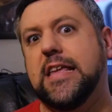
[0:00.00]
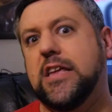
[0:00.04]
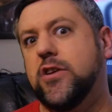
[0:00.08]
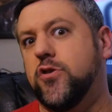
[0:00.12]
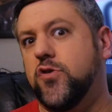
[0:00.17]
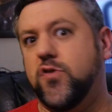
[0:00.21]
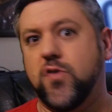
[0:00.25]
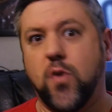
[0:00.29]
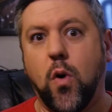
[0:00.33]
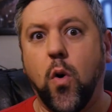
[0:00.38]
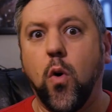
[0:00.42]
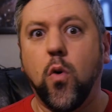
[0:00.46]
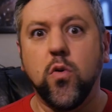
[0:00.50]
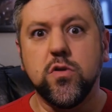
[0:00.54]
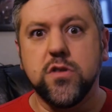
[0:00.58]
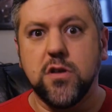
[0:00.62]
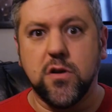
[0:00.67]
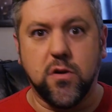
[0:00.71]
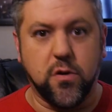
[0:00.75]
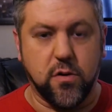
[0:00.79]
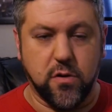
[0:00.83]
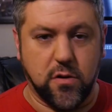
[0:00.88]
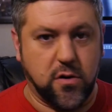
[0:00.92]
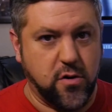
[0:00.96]
years old
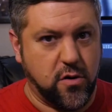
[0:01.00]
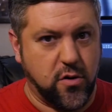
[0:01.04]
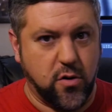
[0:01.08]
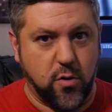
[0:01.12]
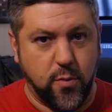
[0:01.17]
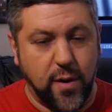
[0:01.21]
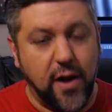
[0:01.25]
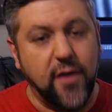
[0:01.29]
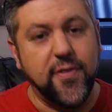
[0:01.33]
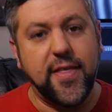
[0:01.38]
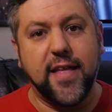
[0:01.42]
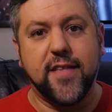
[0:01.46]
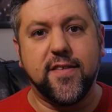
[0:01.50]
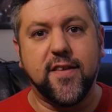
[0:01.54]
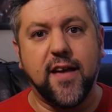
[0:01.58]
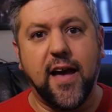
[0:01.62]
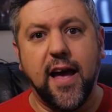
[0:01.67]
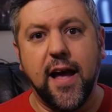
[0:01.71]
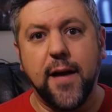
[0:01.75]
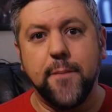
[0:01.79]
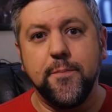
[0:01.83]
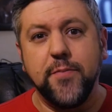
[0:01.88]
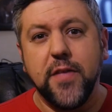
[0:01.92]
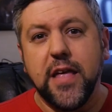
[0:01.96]
or around that
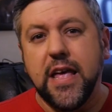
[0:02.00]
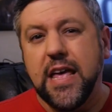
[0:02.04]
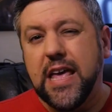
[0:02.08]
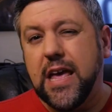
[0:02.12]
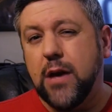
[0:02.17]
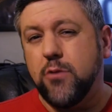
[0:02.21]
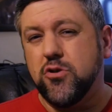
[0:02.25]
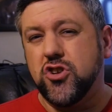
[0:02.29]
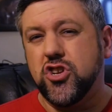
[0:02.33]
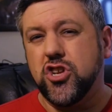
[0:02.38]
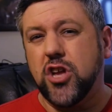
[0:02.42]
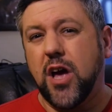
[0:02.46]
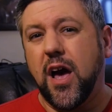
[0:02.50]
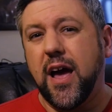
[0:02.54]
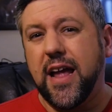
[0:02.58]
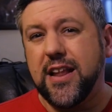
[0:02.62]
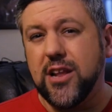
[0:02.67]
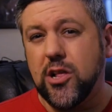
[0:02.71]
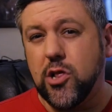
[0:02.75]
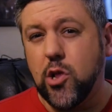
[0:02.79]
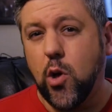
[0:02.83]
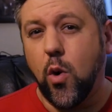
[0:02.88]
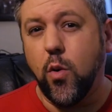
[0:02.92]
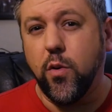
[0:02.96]
time, it was shot at
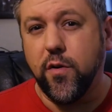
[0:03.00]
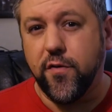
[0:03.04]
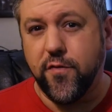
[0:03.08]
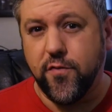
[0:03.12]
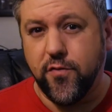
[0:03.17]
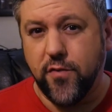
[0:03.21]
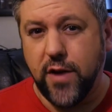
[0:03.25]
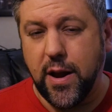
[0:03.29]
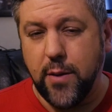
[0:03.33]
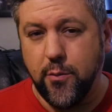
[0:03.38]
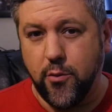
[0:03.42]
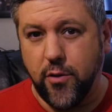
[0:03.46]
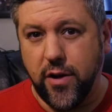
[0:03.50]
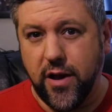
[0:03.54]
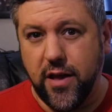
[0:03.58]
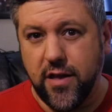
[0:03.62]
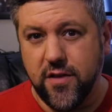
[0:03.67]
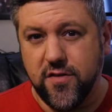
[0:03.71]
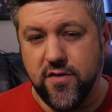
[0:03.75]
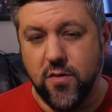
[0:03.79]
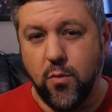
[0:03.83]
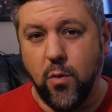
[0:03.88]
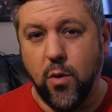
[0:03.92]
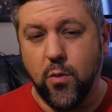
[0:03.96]
a lower frame
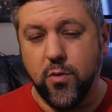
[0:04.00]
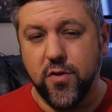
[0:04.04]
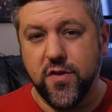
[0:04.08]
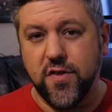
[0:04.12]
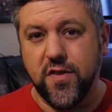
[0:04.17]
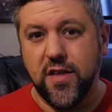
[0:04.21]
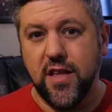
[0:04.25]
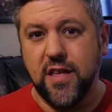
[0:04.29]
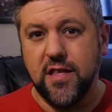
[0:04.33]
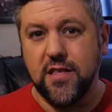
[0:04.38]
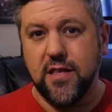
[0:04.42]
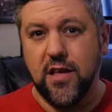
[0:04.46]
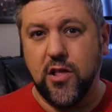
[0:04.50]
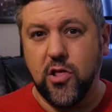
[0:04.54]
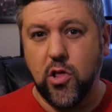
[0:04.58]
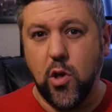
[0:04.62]
rate. So what we're seeing, a